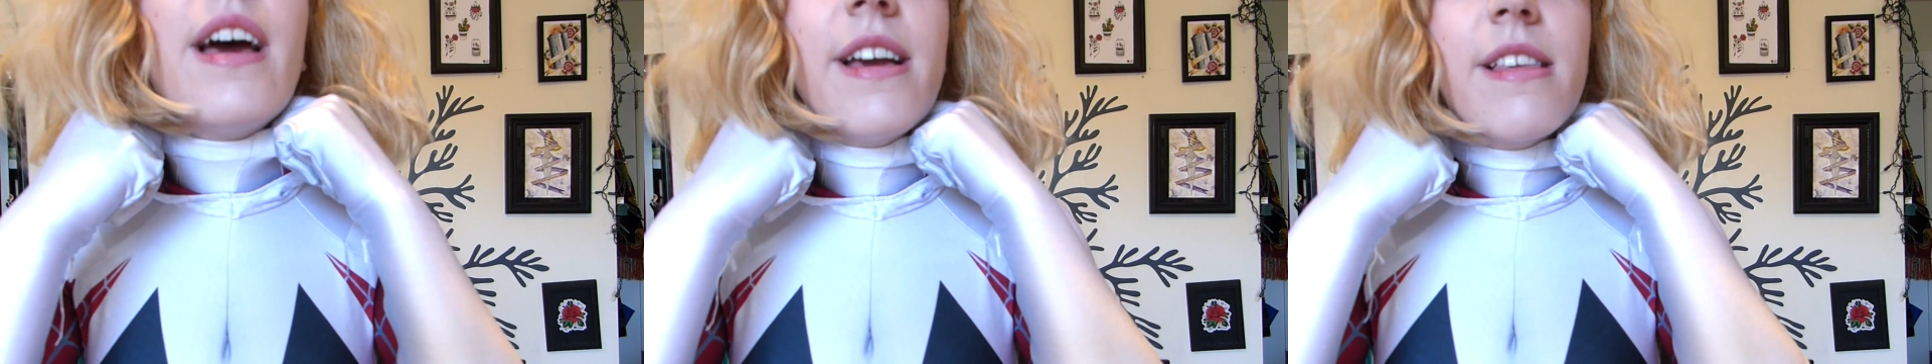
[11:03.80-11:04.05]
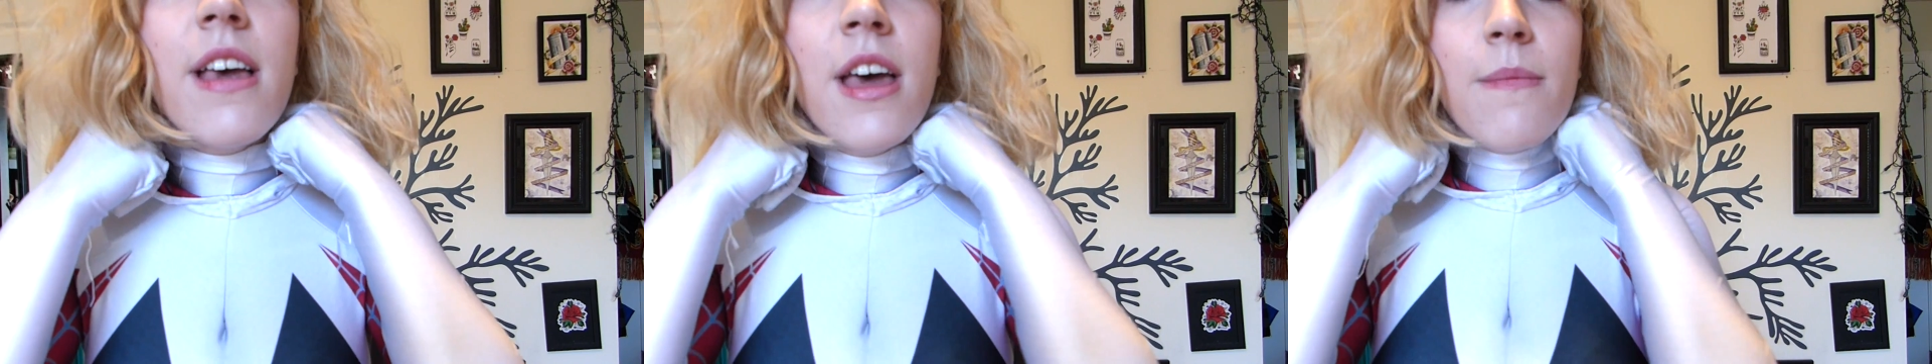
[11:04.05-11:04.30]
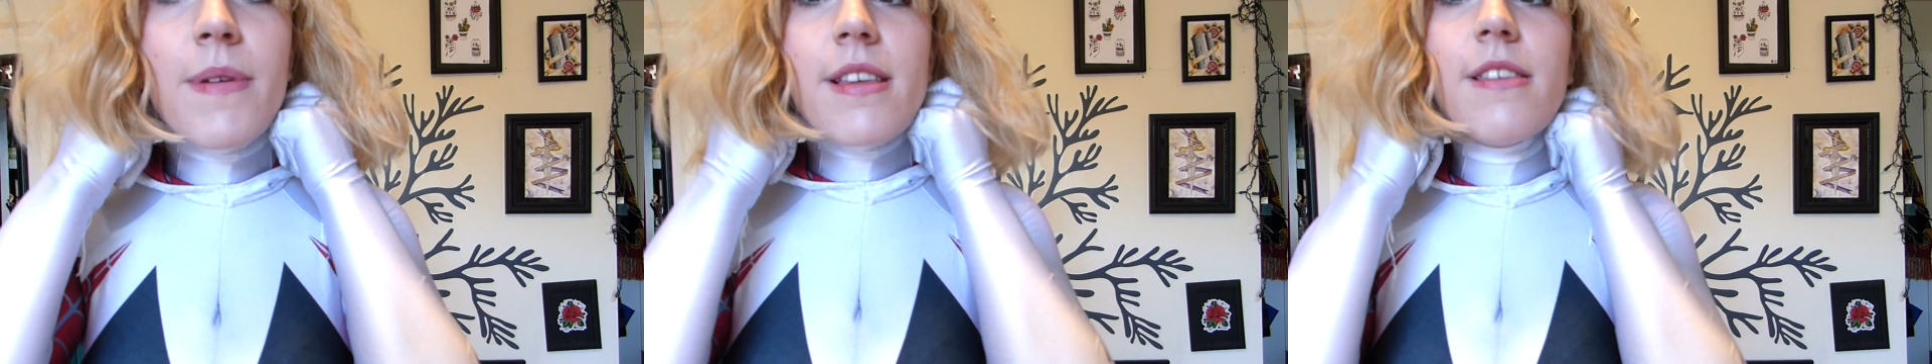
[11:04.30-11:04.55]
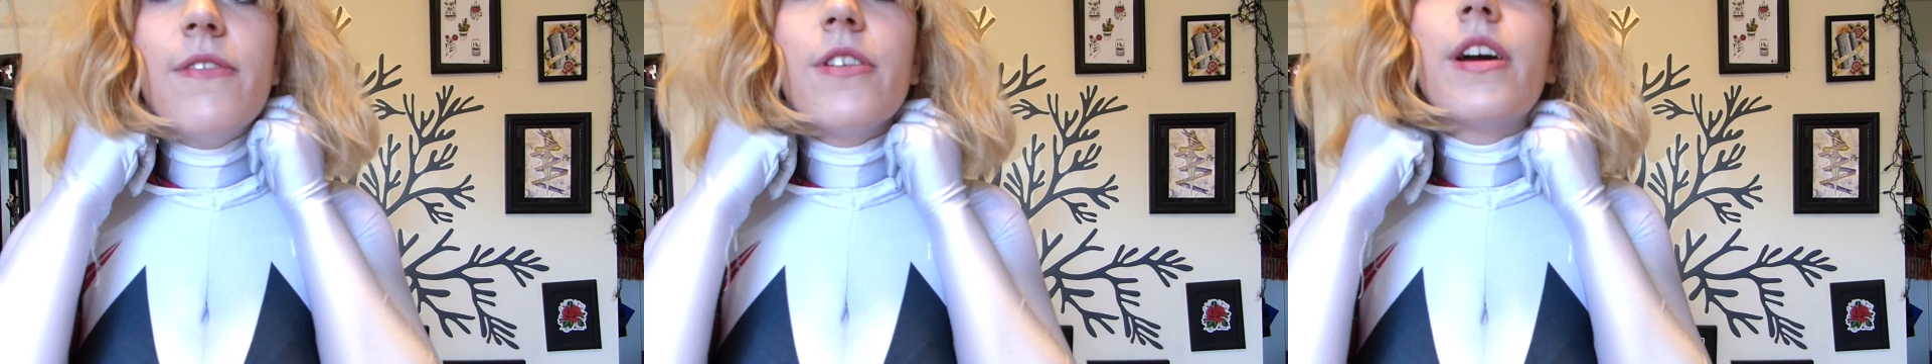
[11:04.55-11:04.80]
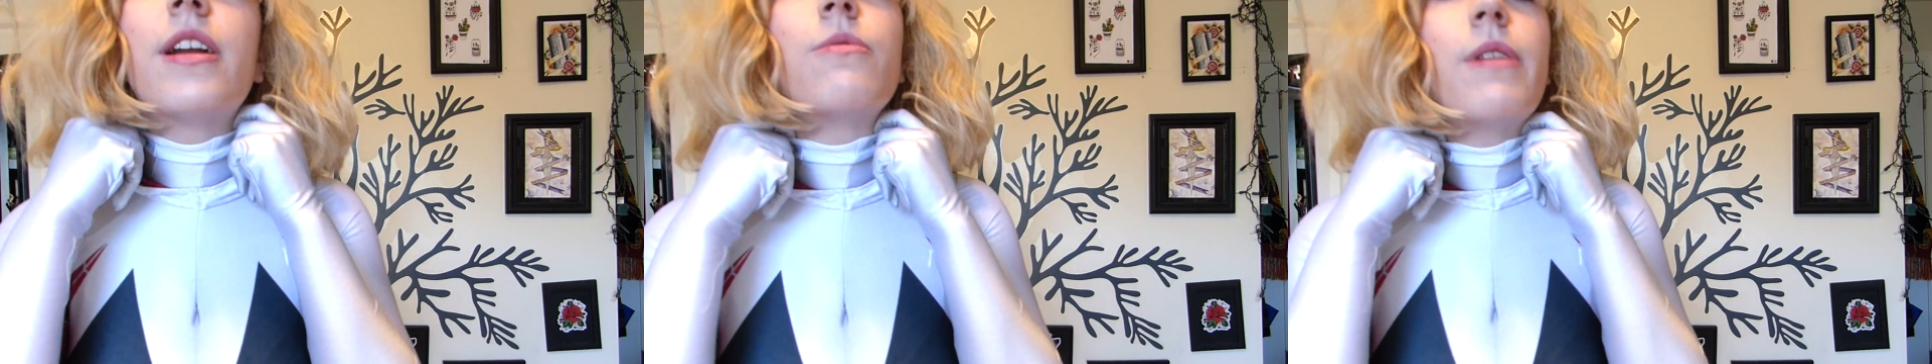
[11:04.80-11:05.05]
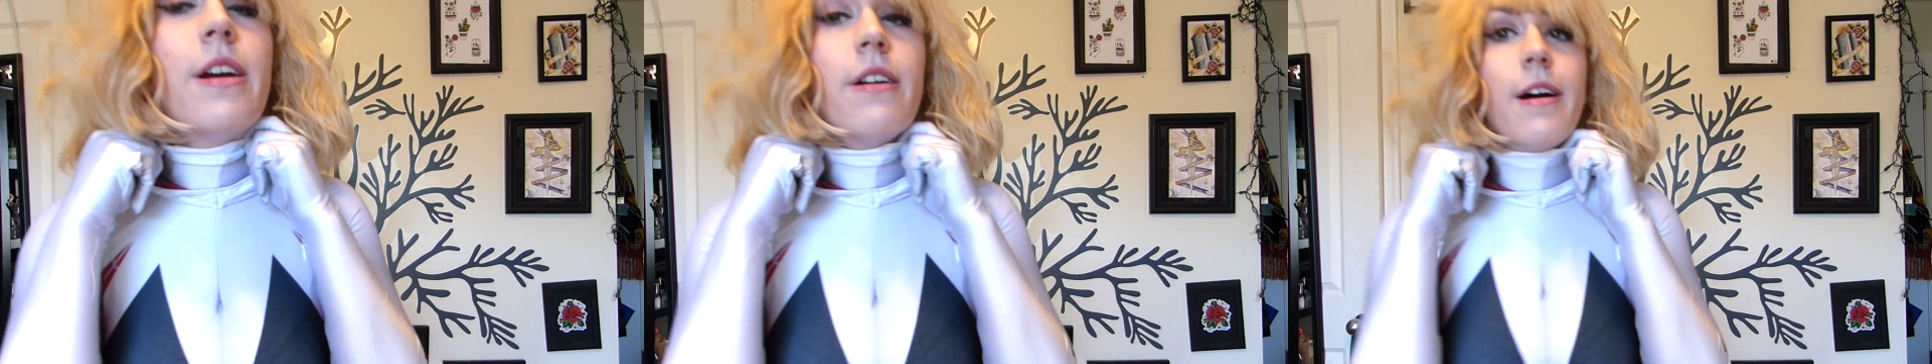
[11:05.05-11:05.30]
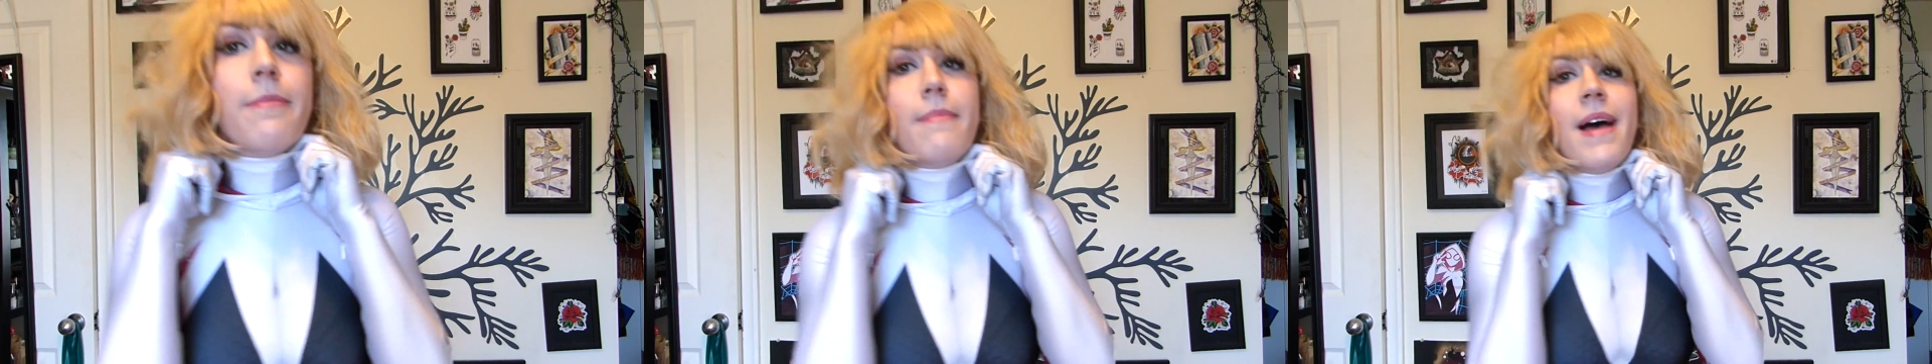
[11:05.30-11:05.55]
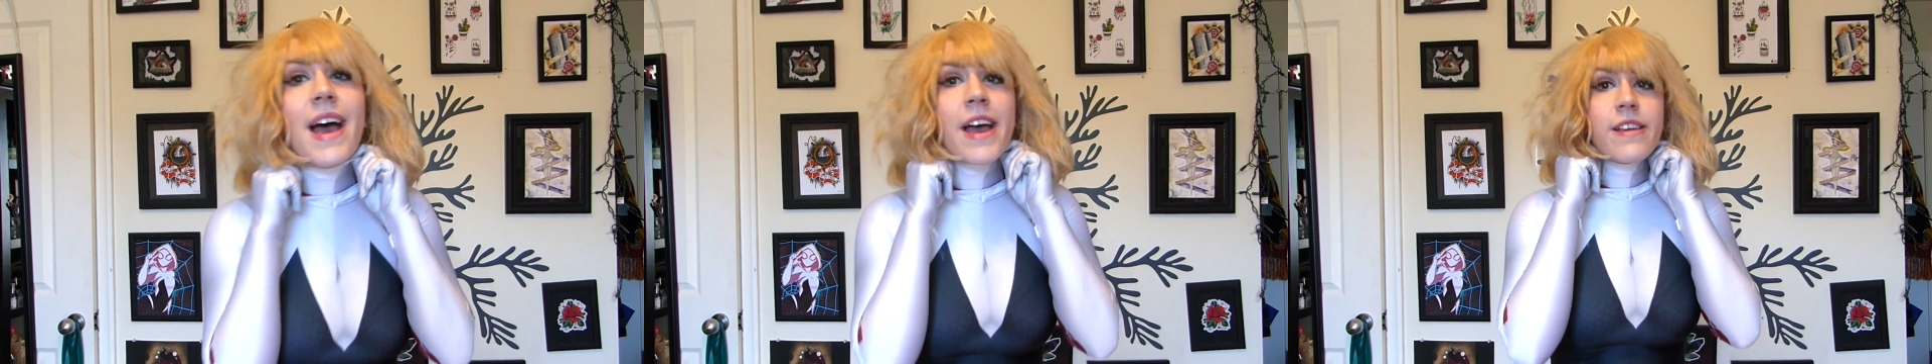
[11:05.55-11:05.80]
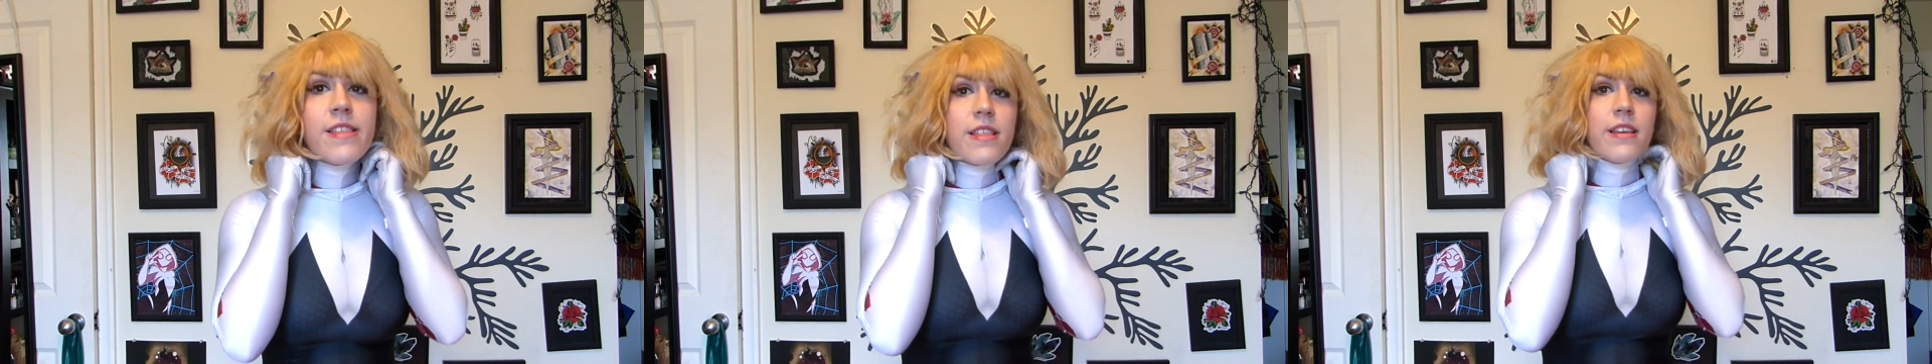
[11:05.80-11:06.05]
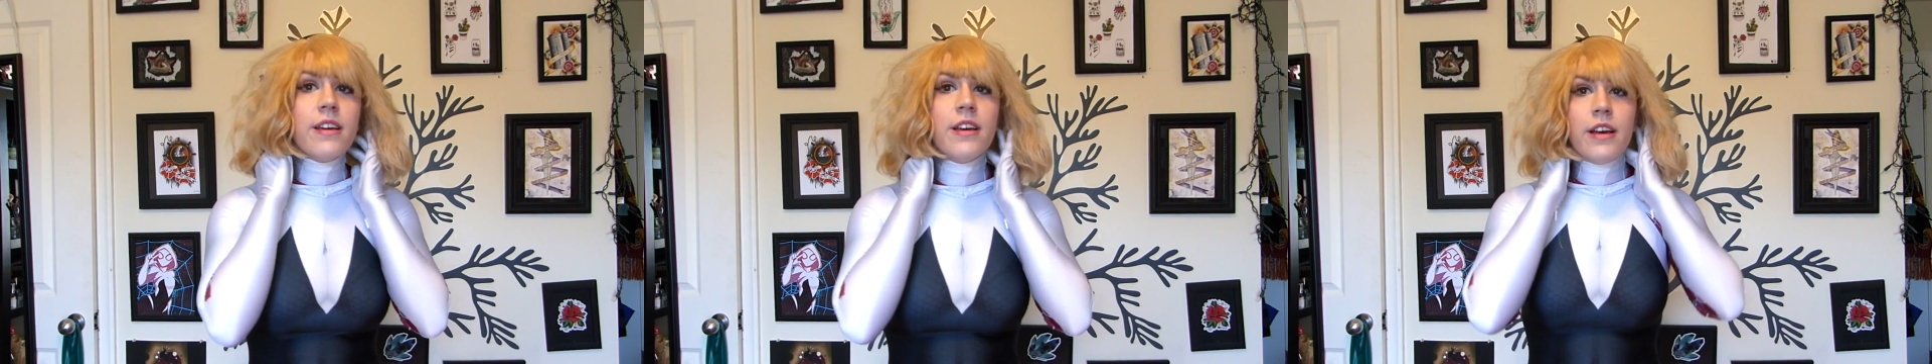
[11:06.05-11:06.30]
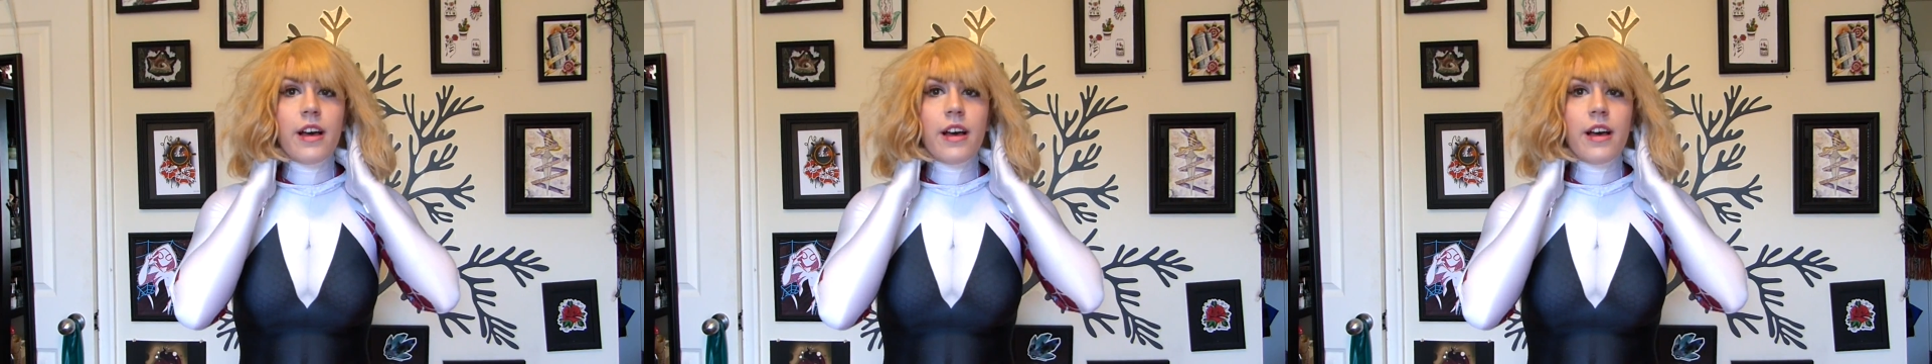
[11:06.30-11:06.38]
nice, because if you're gonna wear a mask,